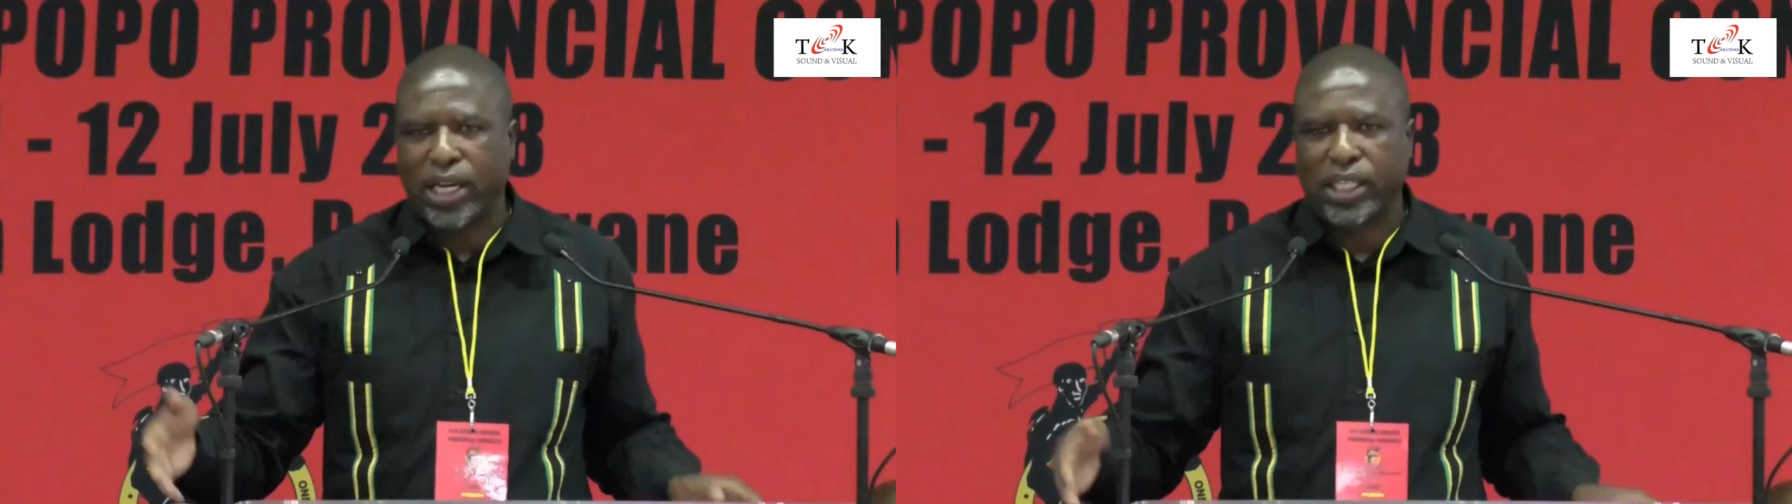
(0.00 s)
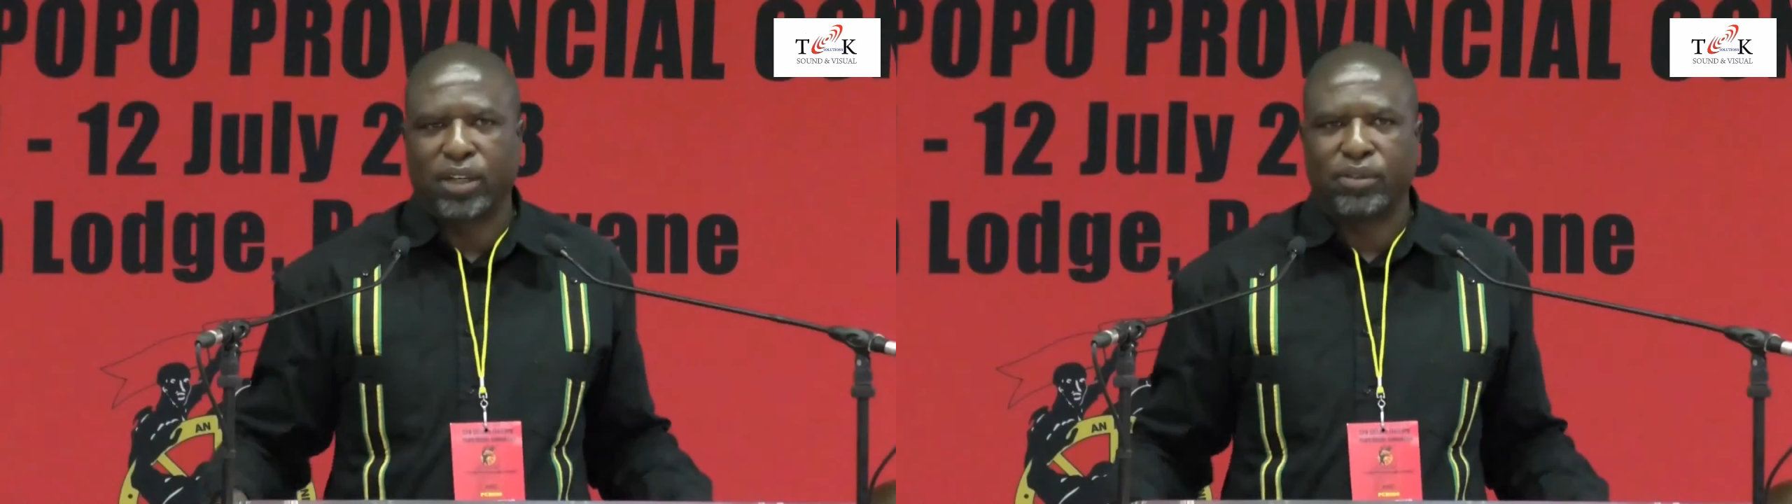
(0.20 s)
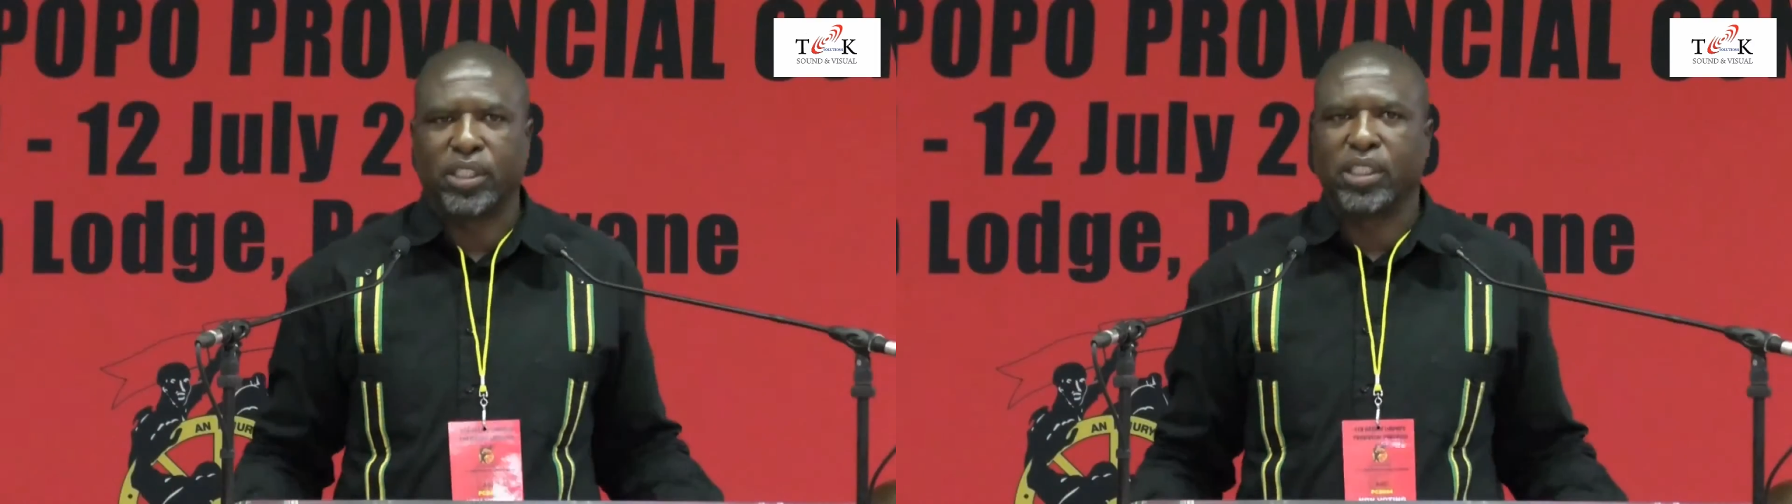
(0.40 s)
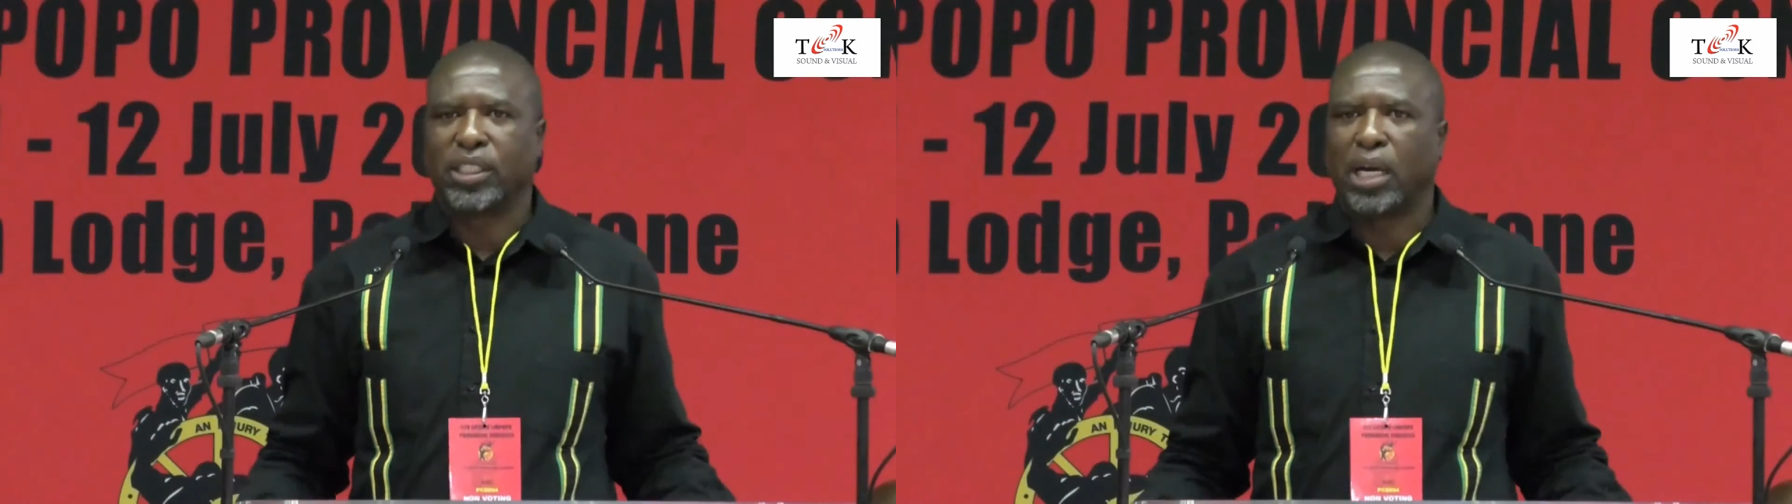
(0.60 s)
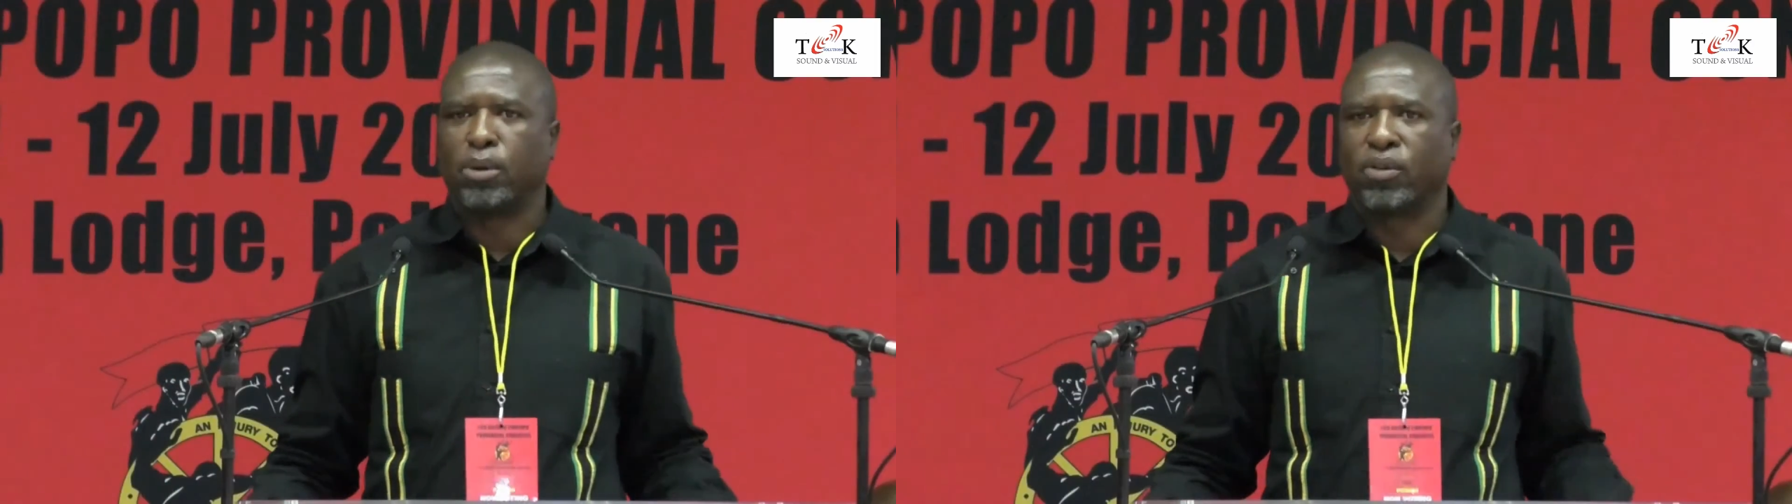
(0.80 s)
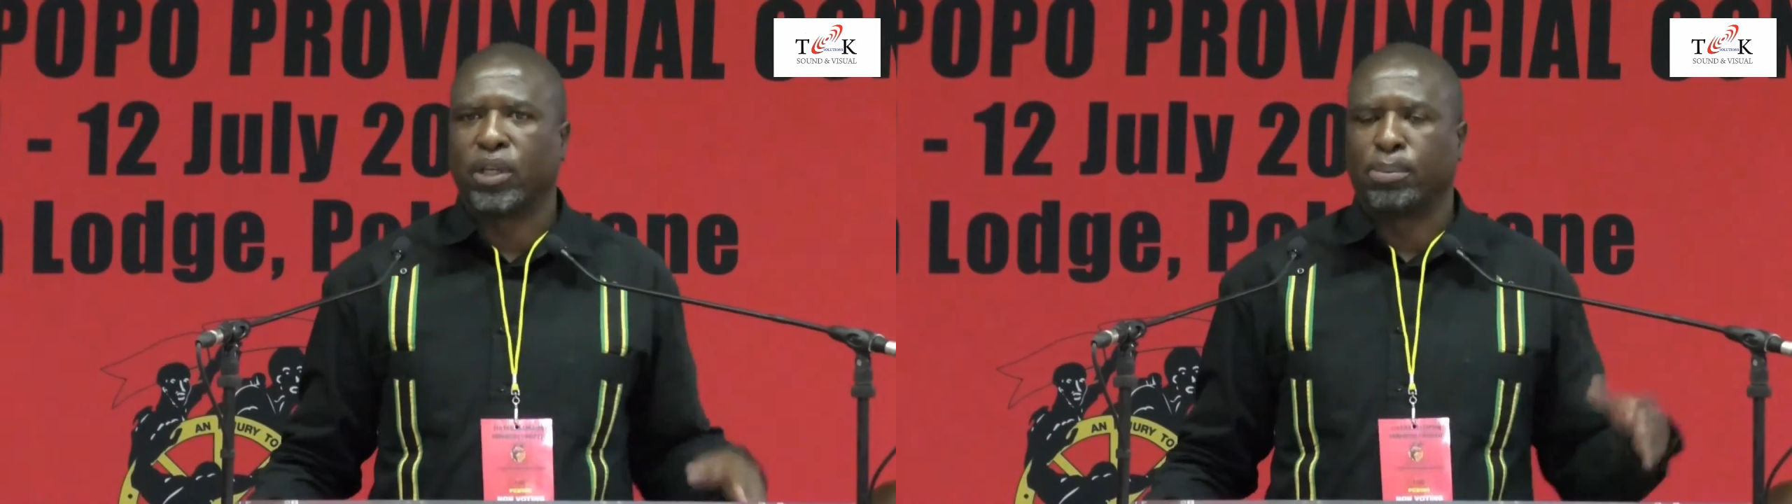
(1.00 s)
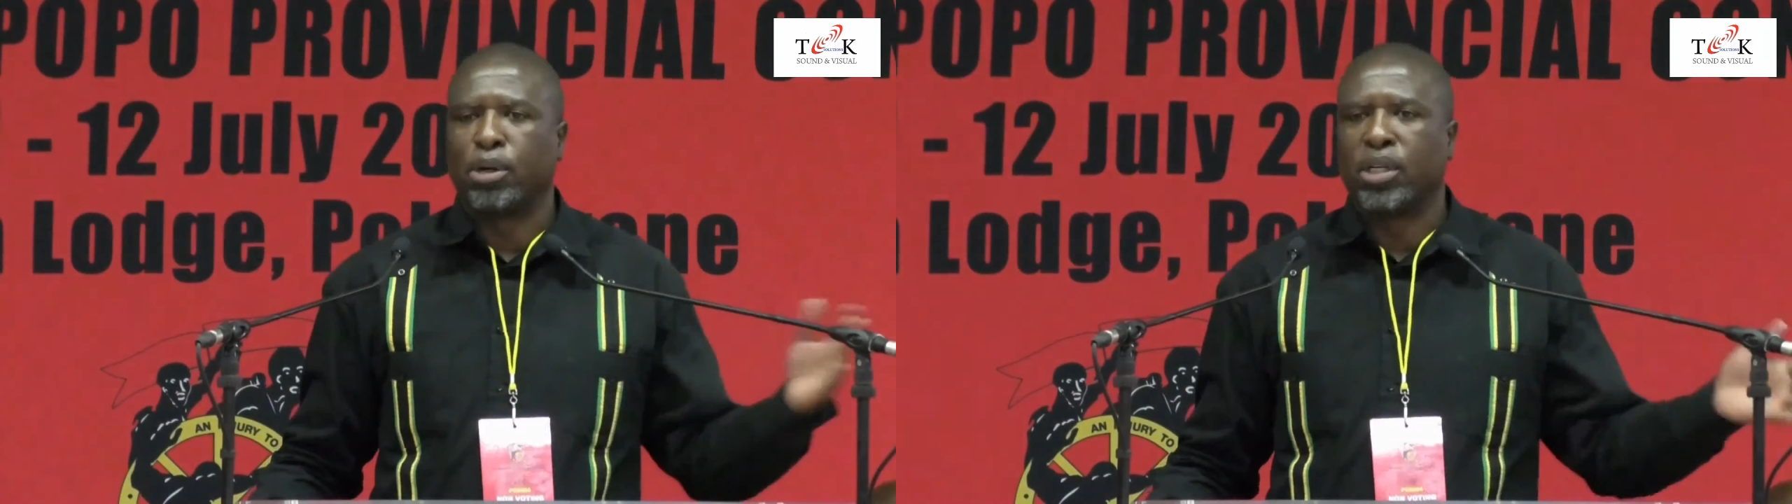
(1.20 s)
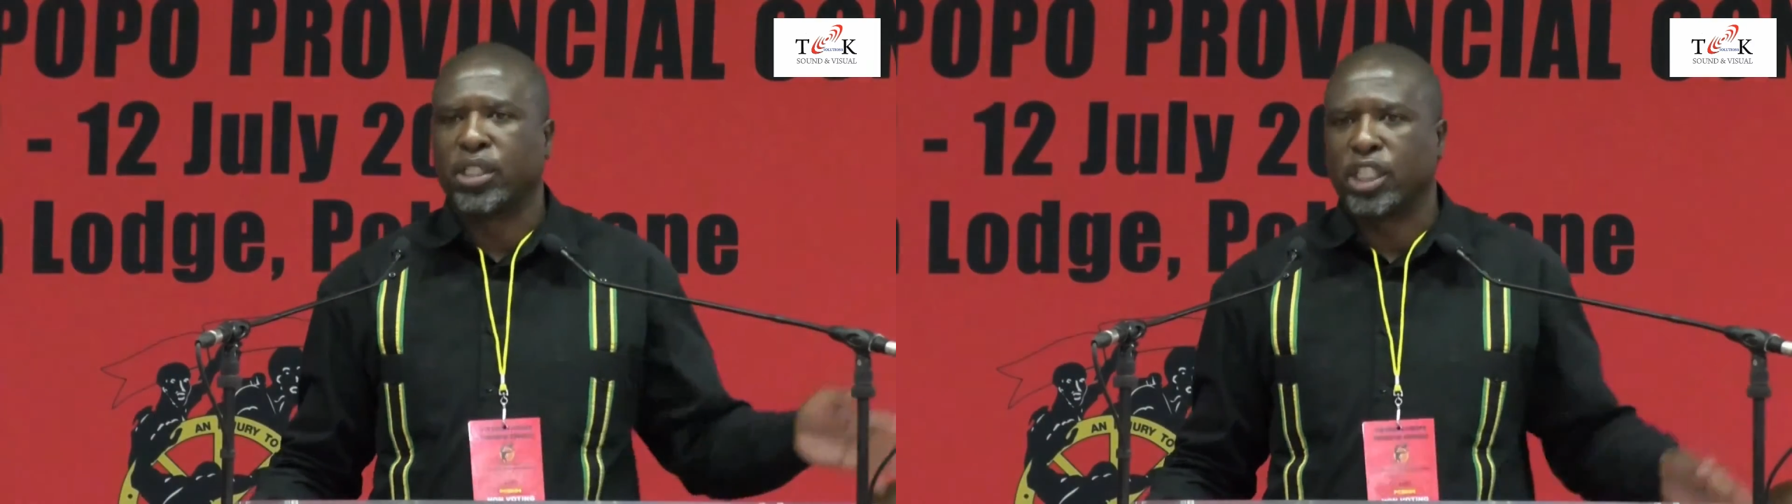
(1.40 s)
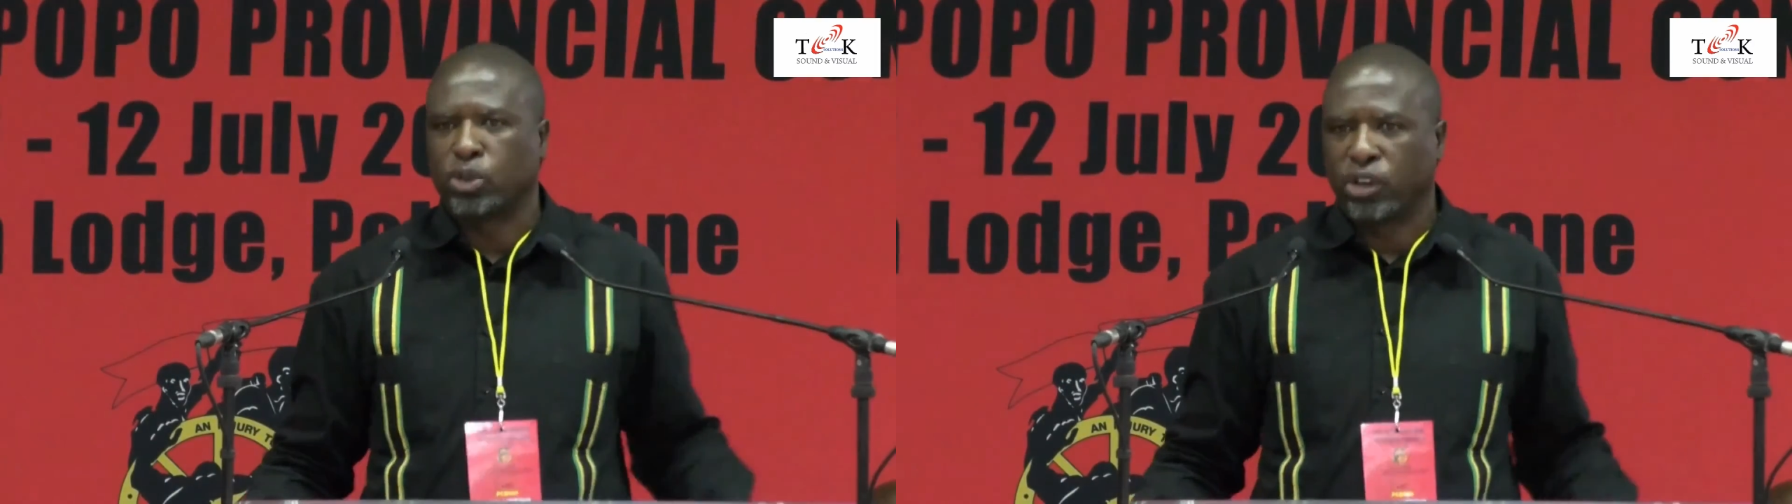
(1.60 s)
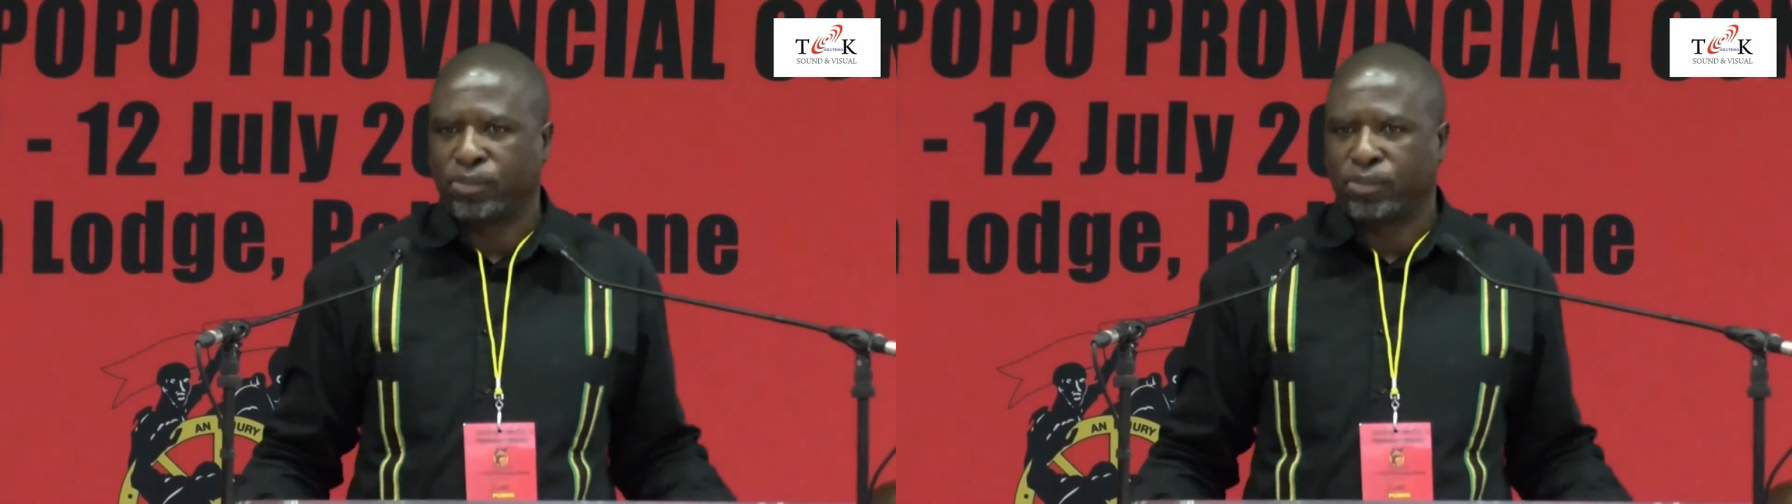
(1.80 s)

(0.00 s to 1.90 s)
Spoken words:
might have seen some of the policies